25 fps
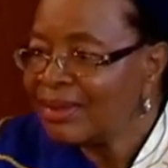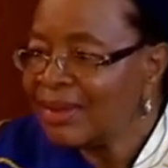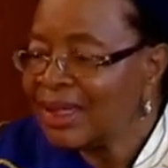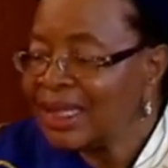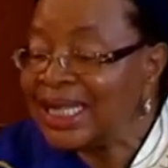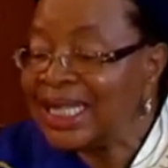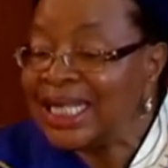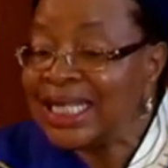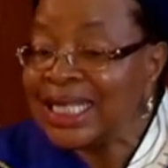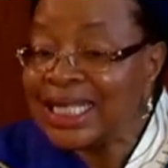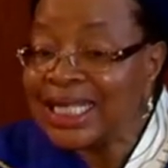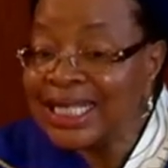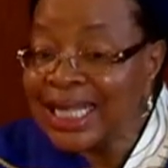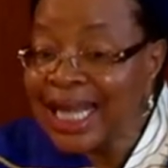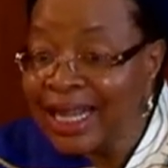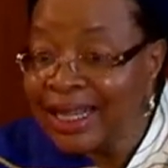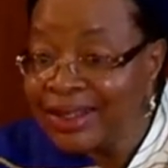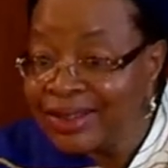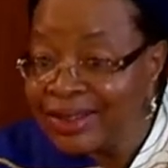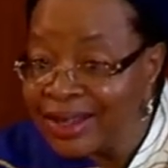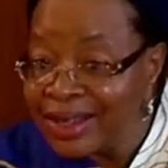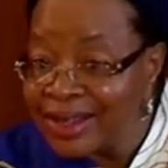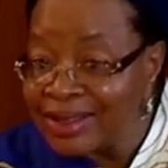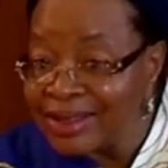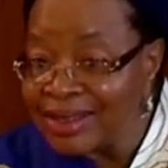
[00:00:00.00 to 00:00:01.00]
the
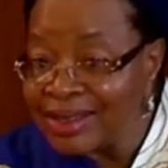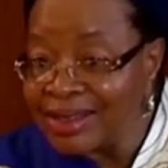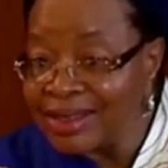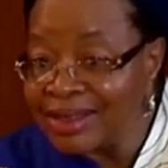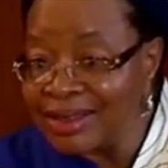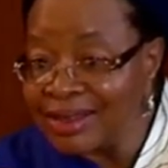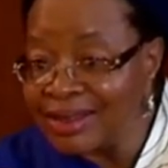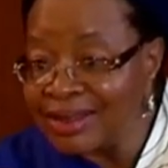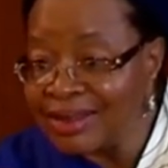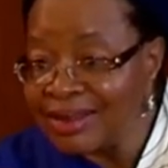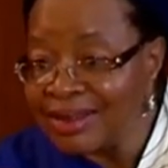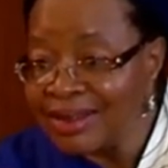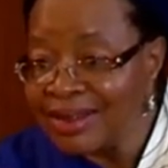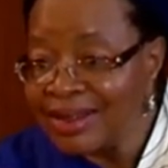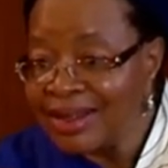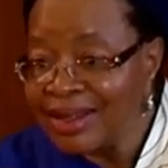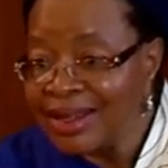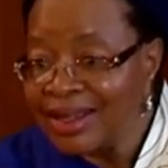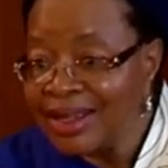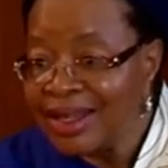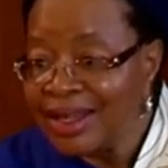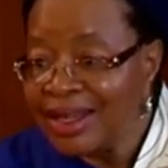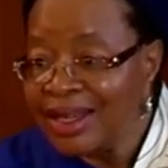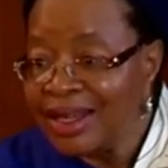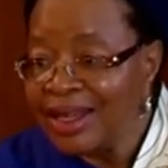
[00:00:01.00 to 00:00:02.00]
sectors
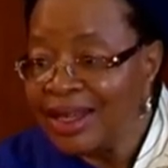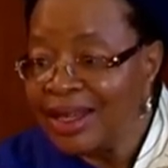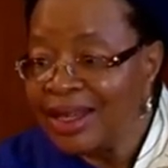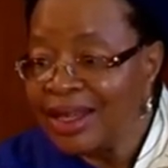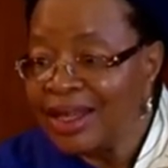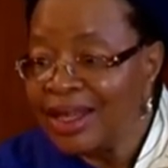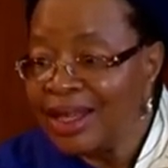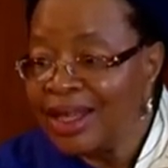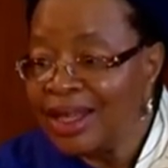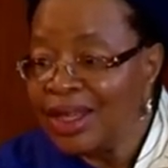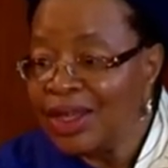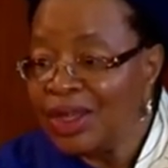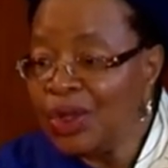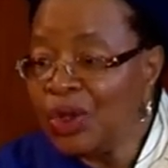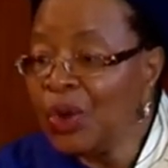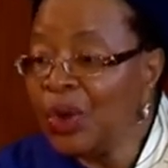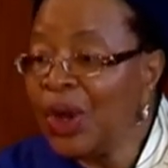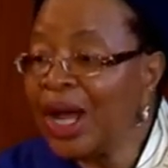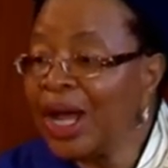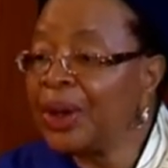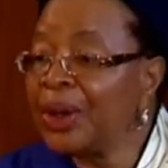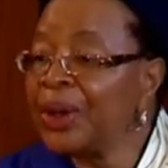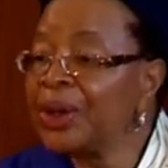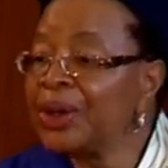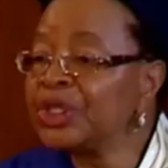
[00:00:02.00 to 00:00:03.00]
you are
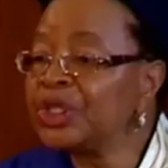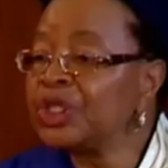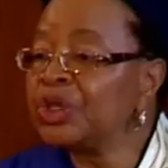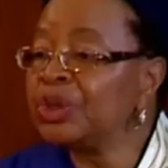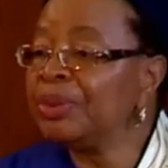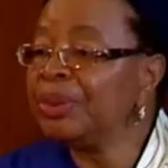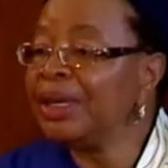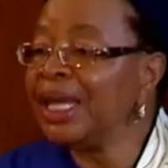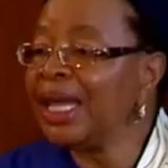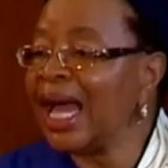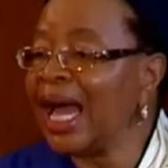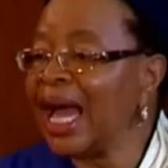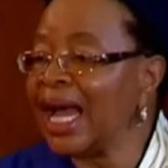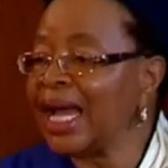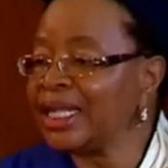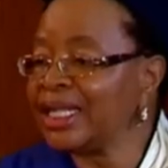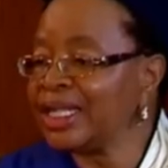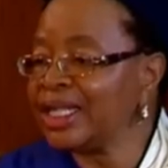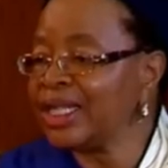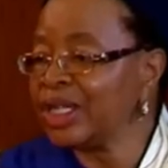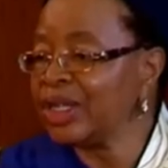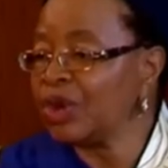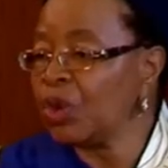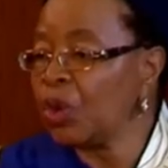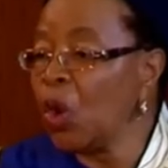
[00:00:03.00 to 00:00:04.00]
going to be
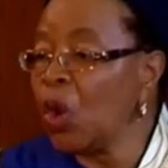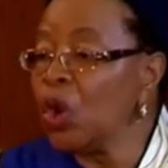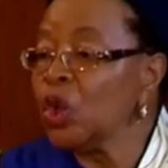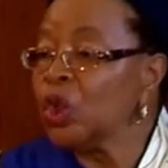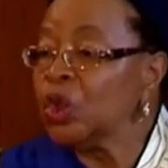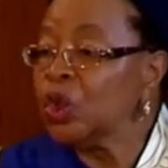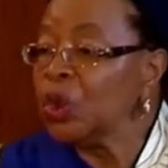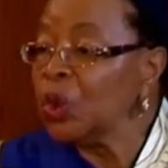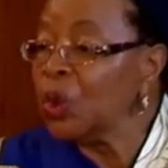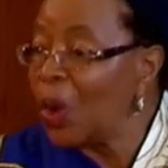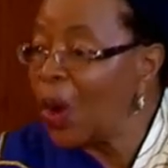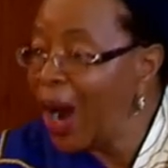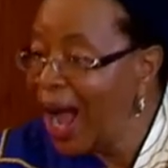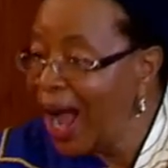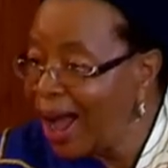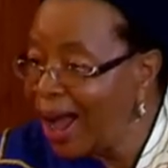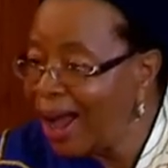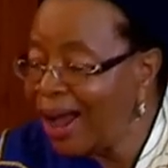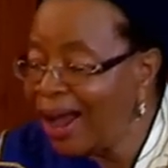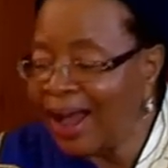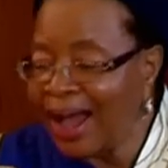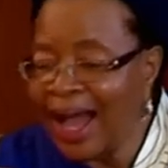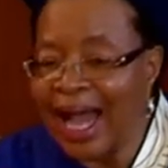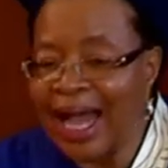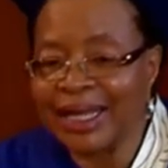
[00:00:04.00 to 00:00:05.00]
acting or you are
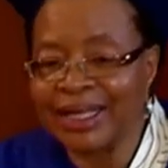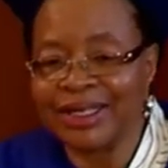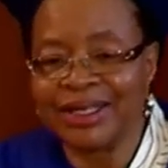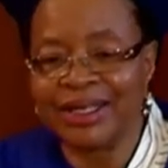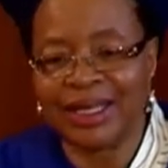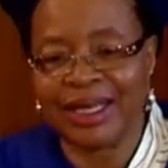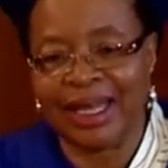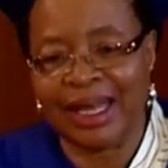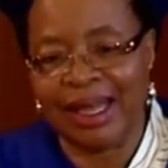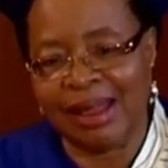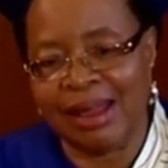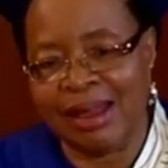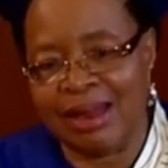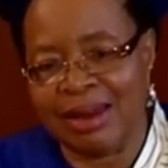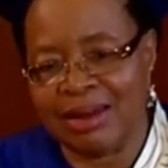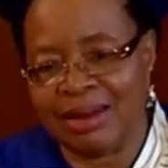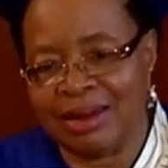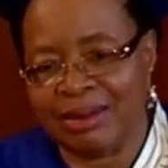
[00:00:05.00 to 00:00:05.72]
acting in.